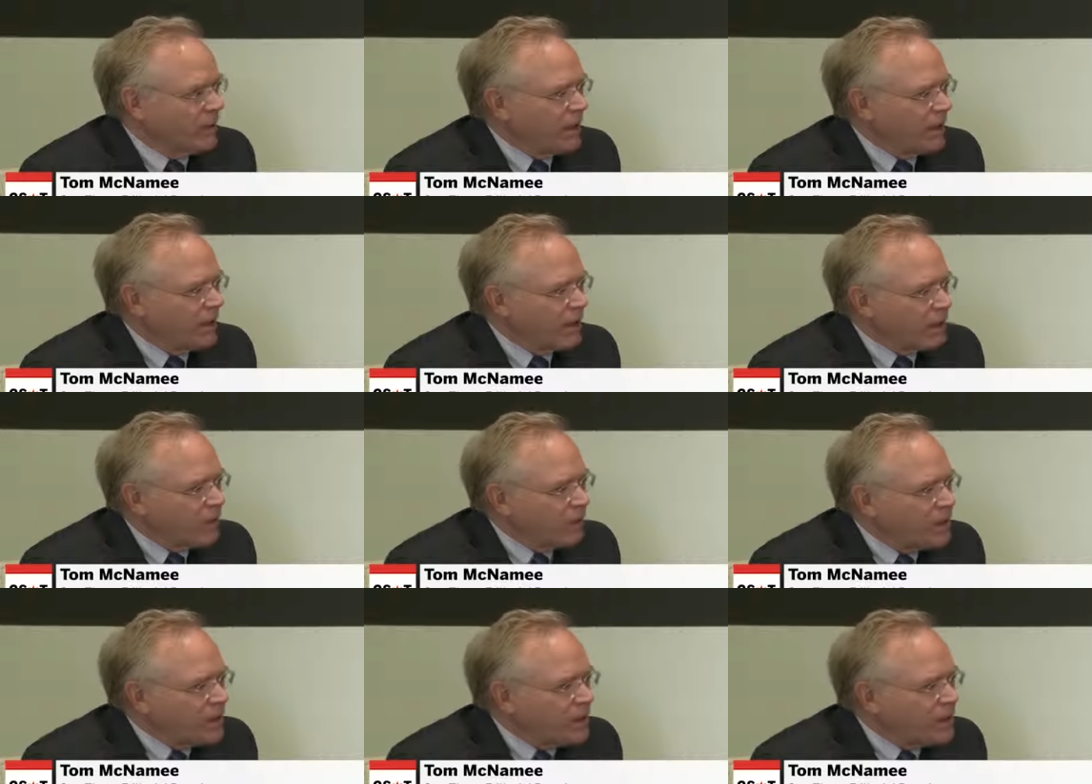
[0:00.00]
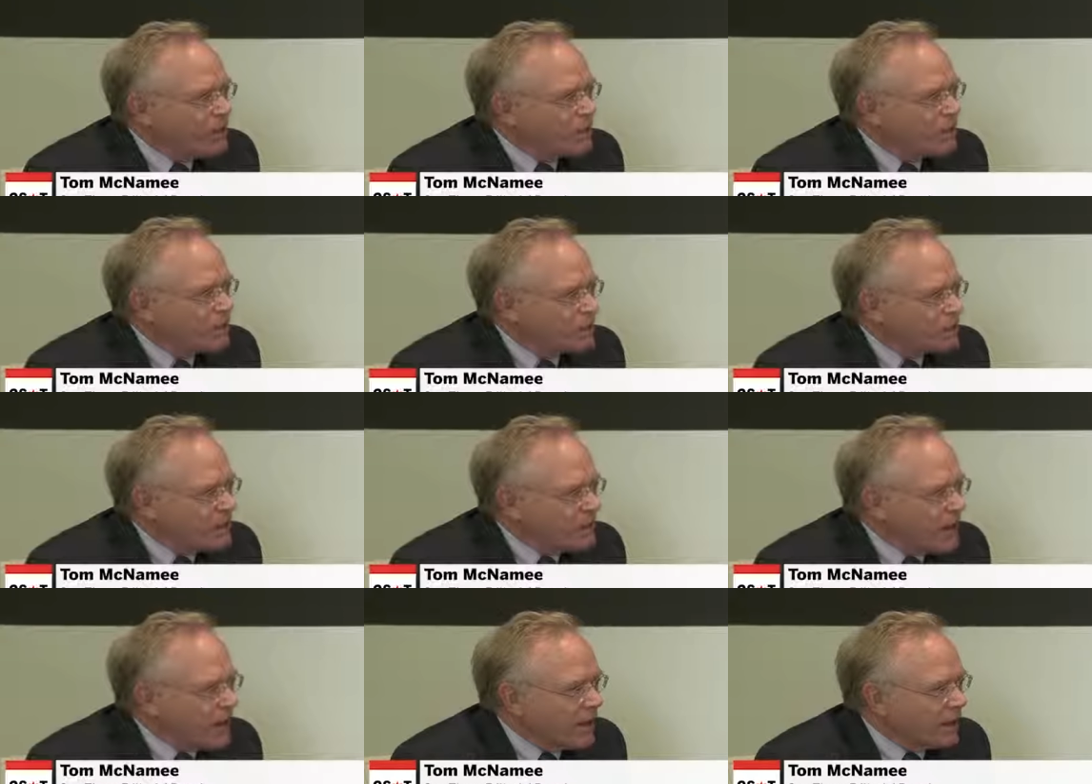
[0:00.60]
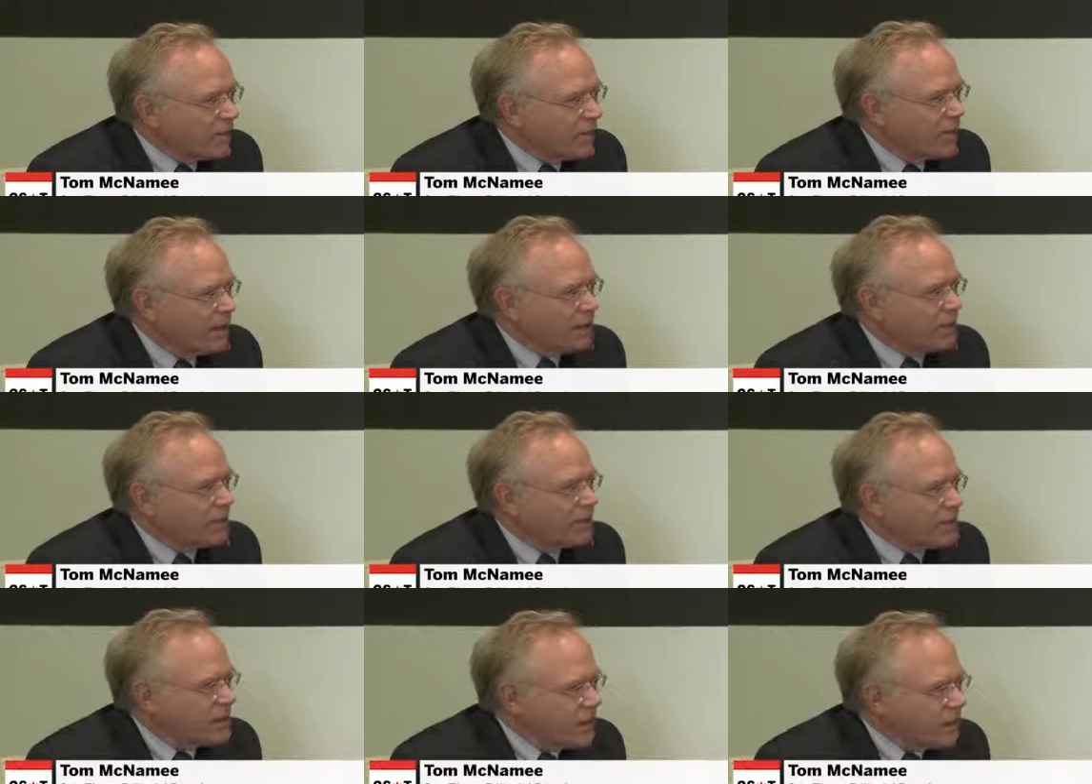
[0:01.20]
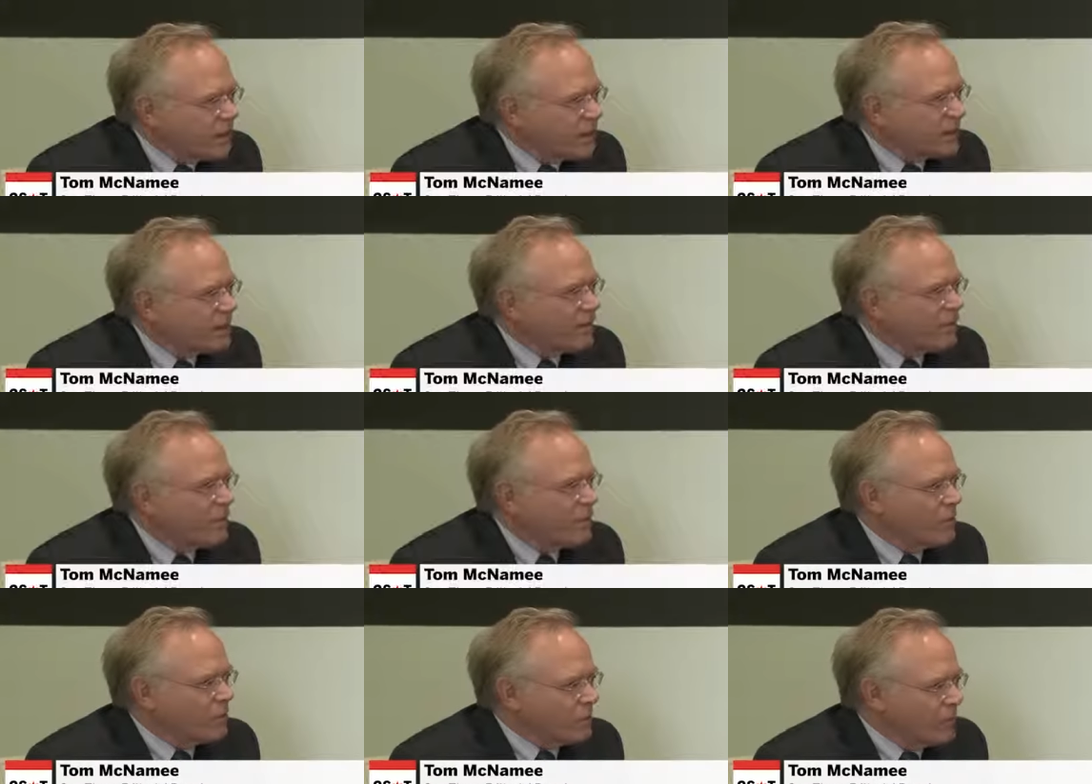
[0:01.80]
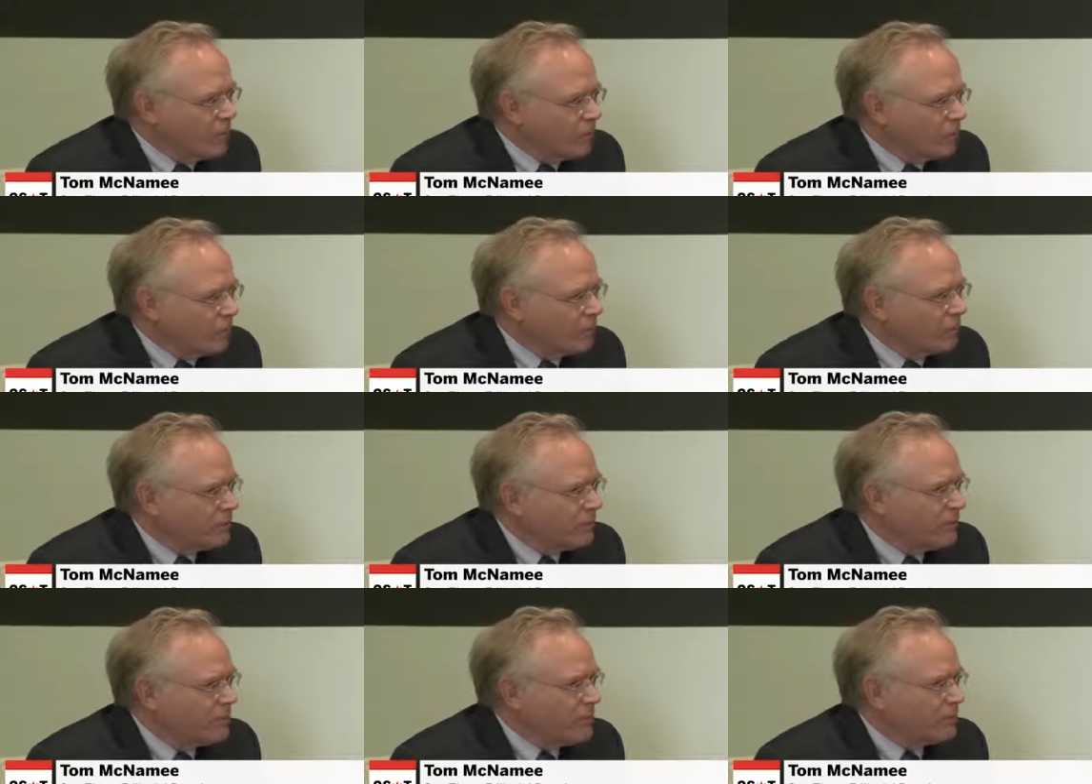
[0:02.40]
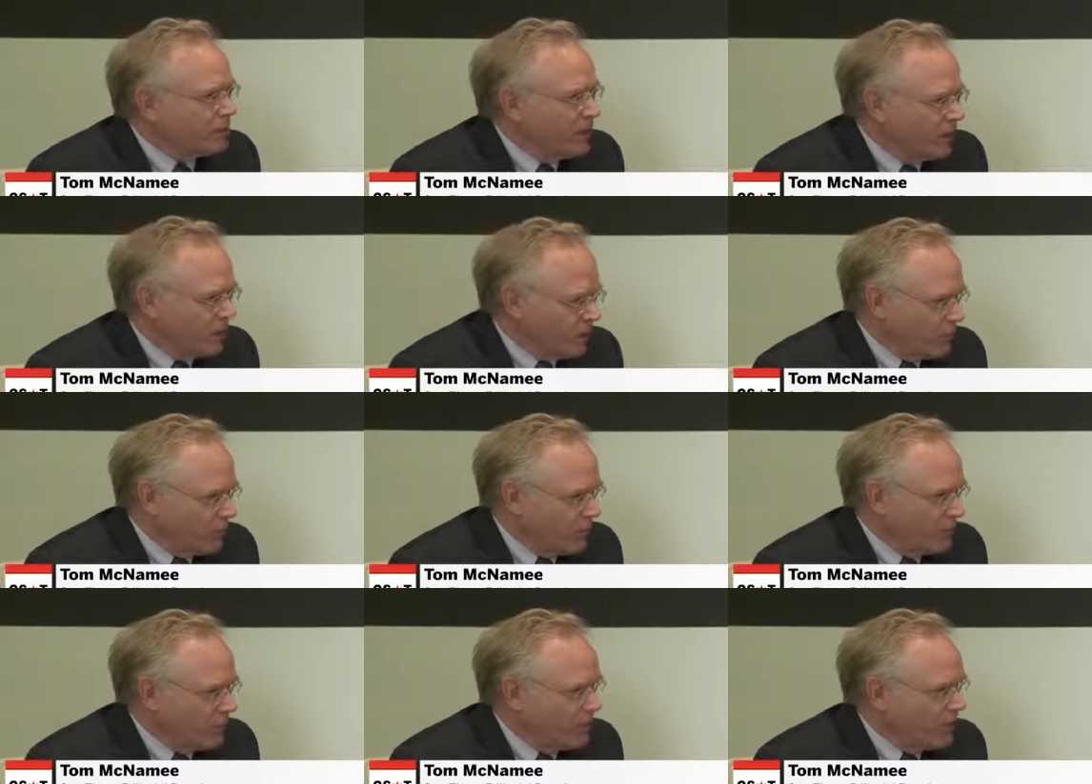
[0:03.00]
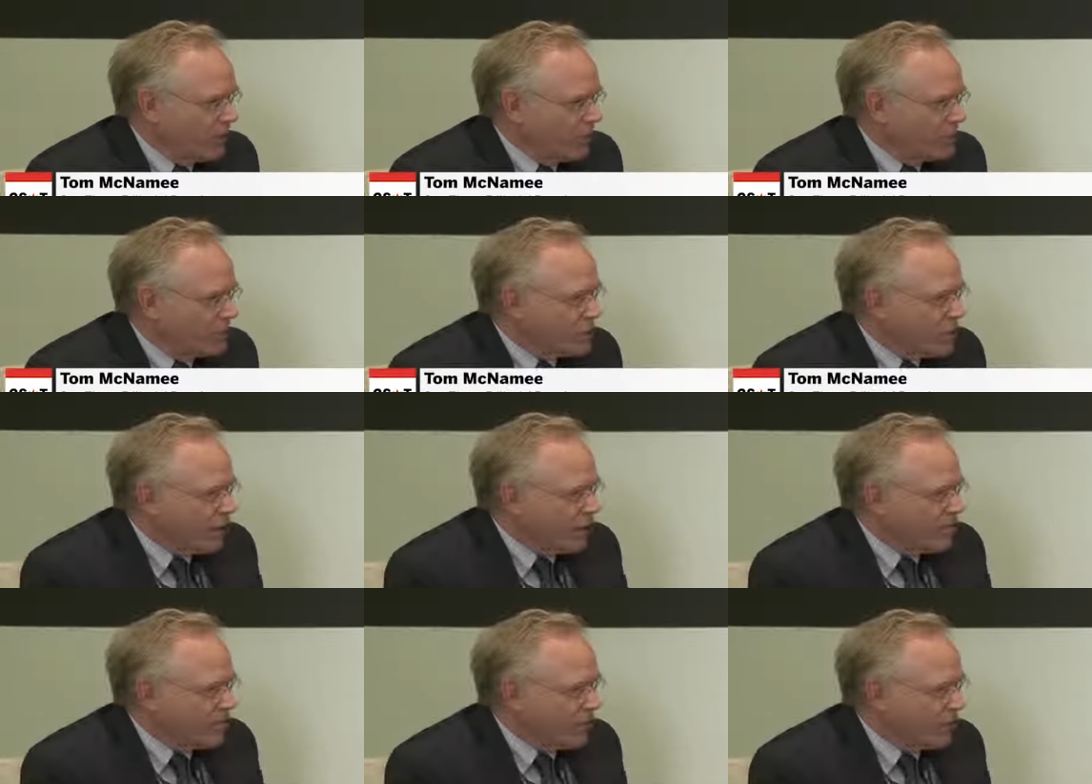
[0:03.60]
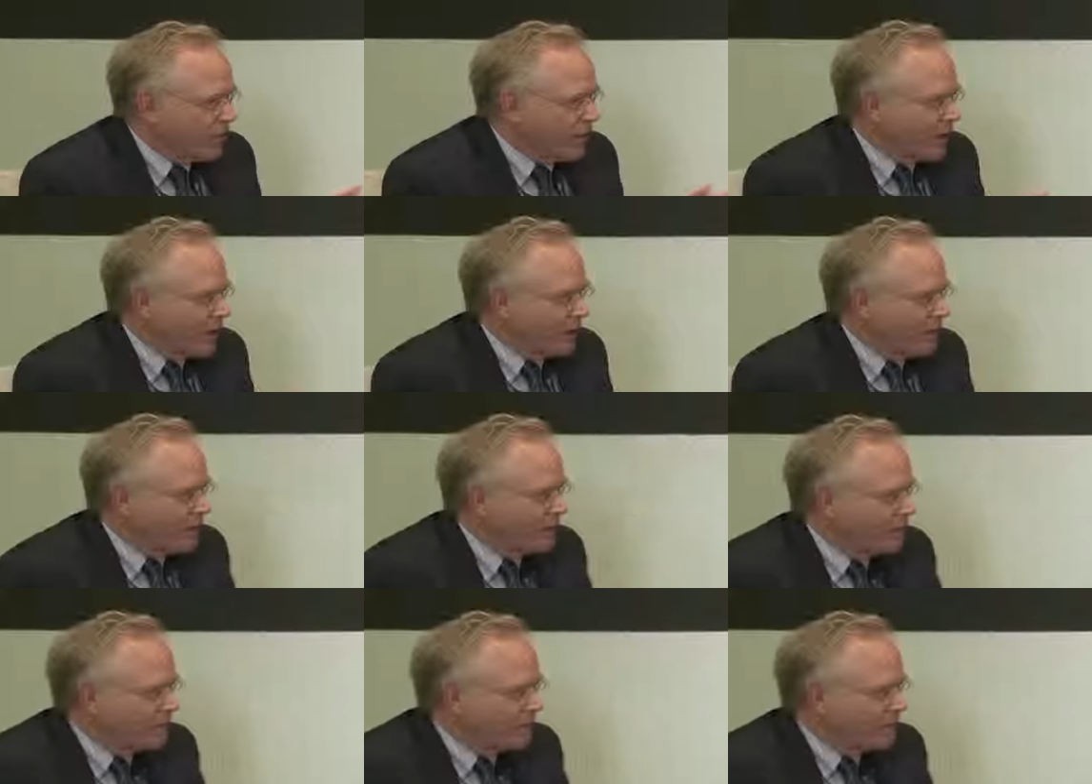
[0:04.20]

And that really was not the intent of the bill to begin with. Can you talk about that?